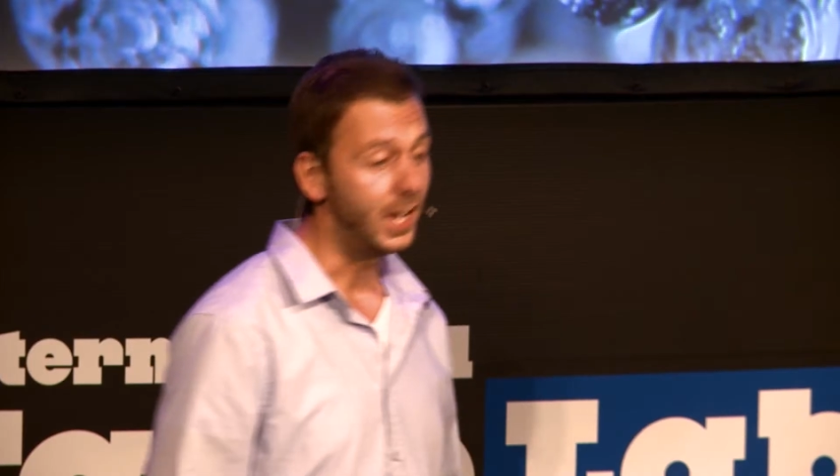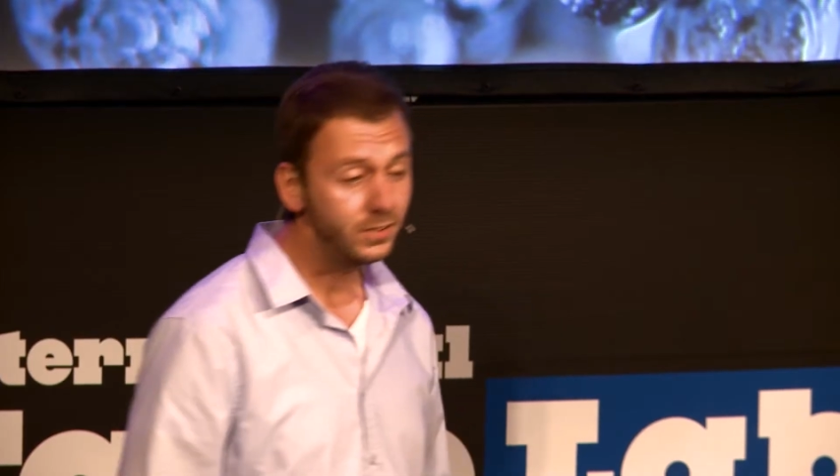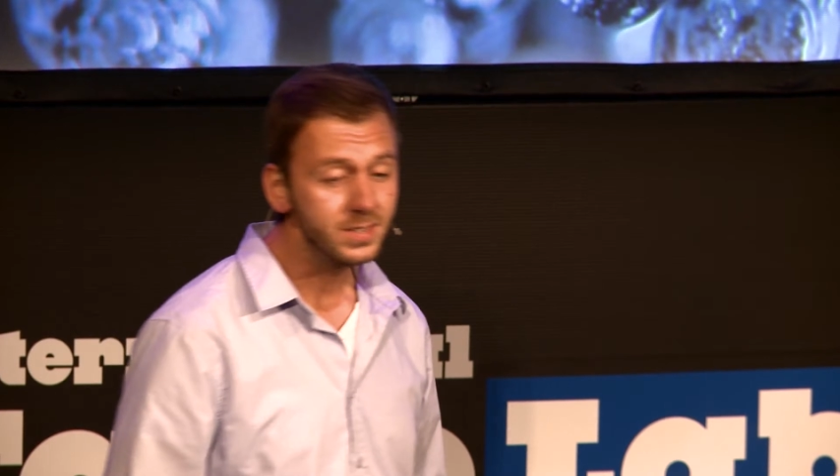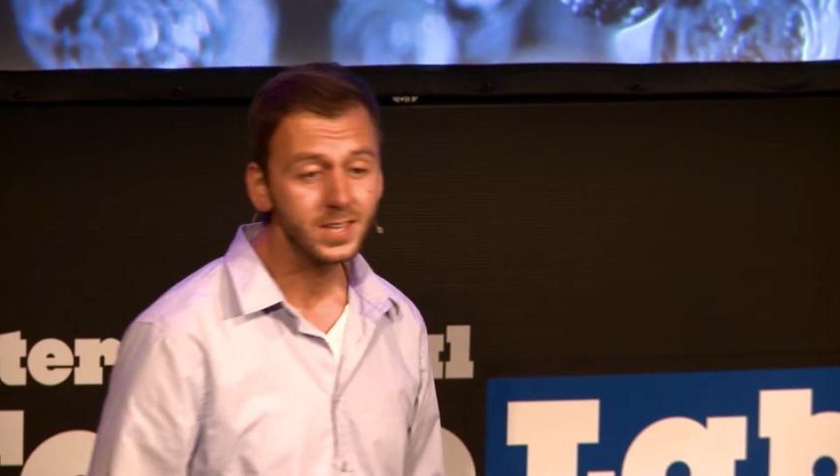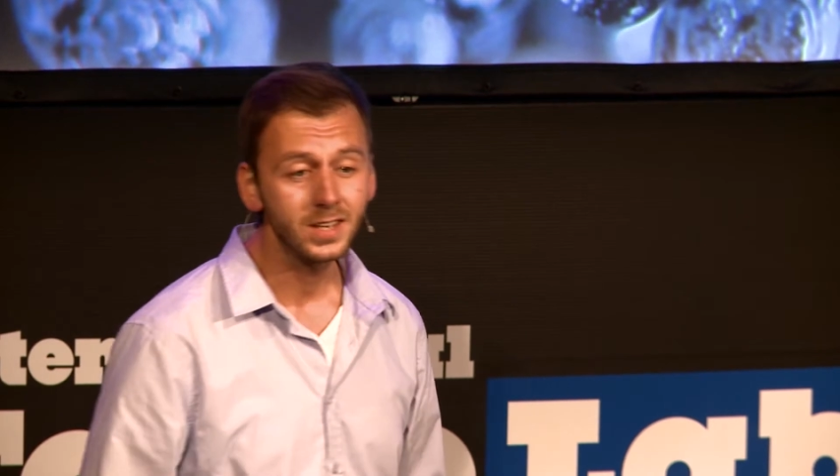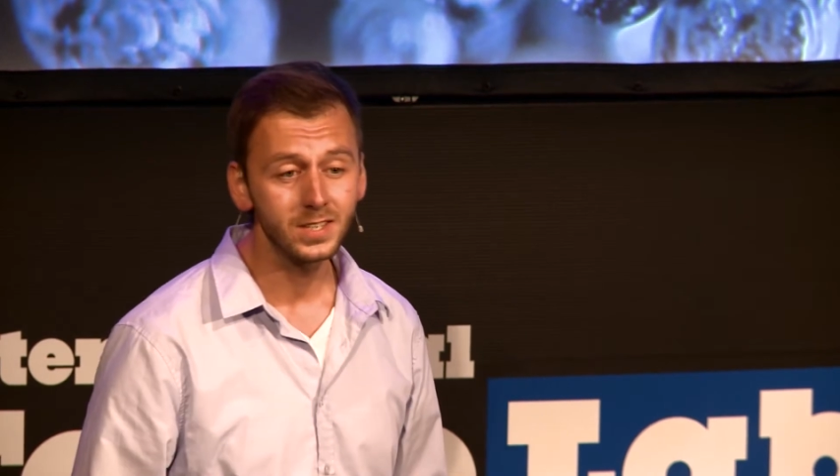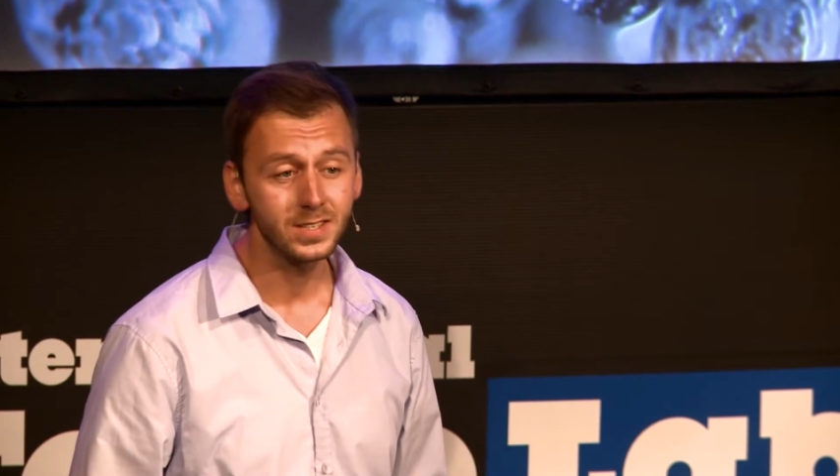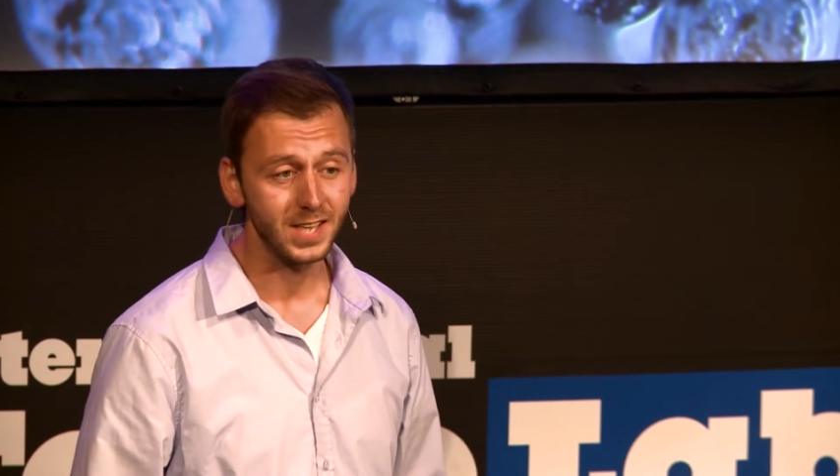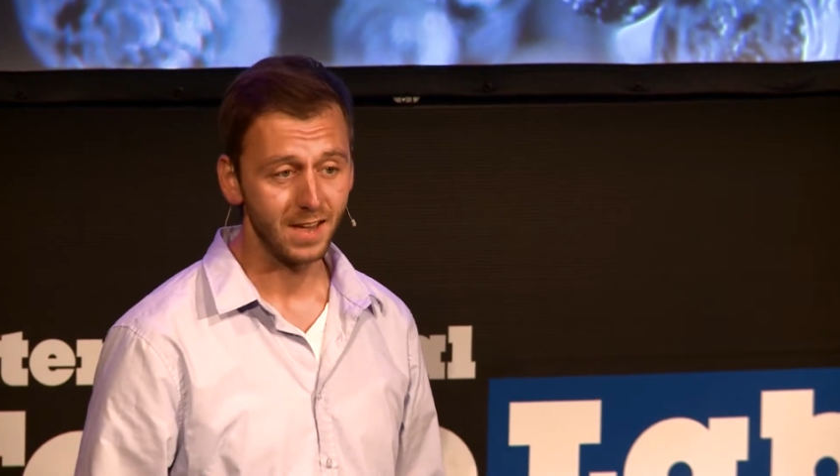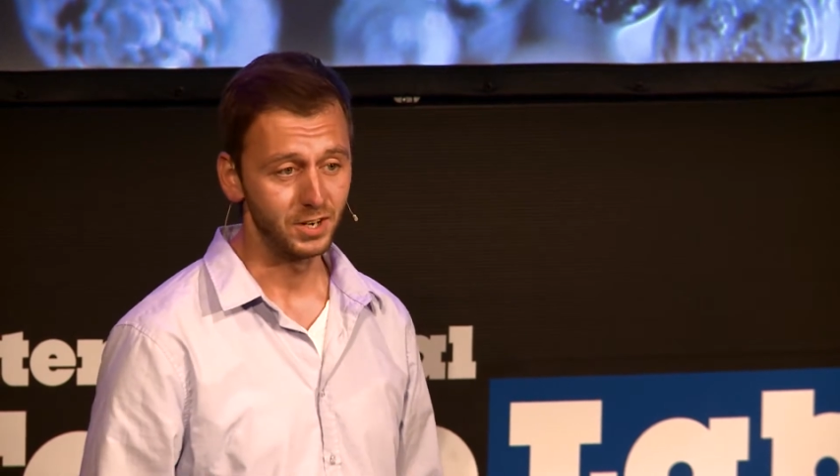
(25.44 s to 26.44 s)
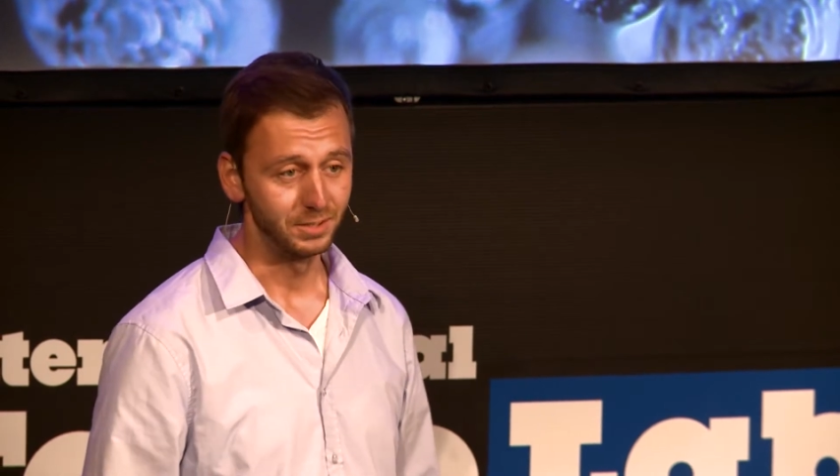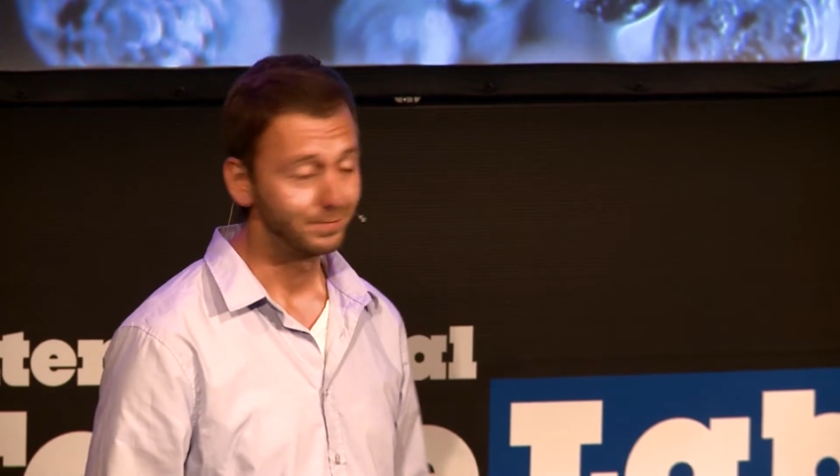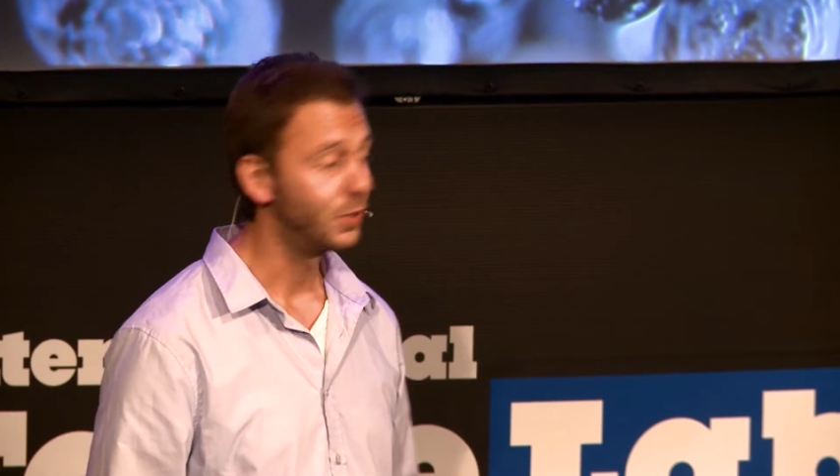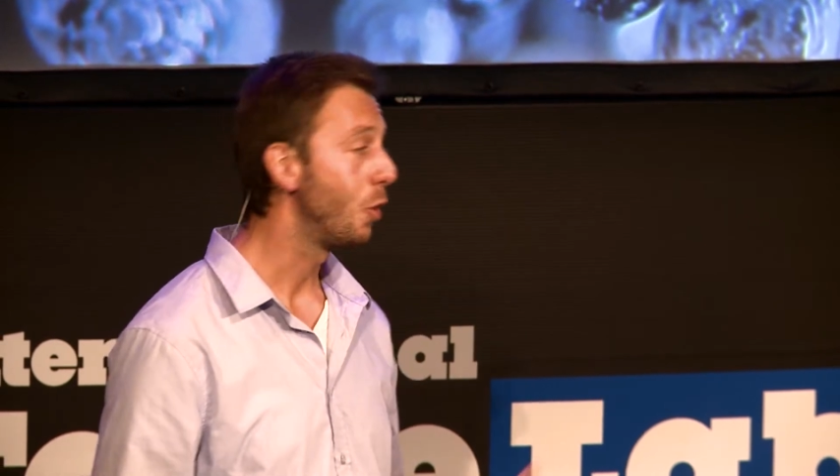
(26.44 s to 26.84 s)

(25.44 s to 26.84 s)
1867,